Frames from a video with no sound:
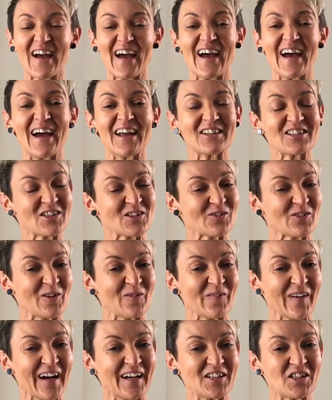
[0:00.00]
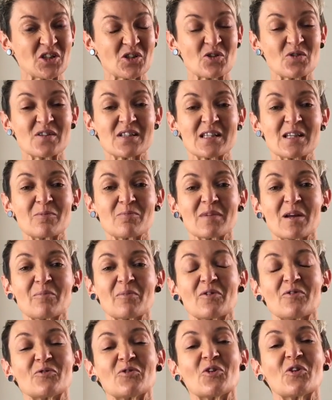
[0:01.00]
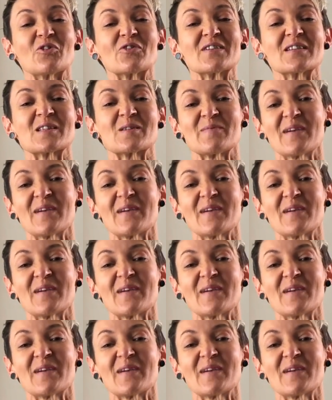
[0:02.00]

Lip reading: And to remind you, tip number 4 is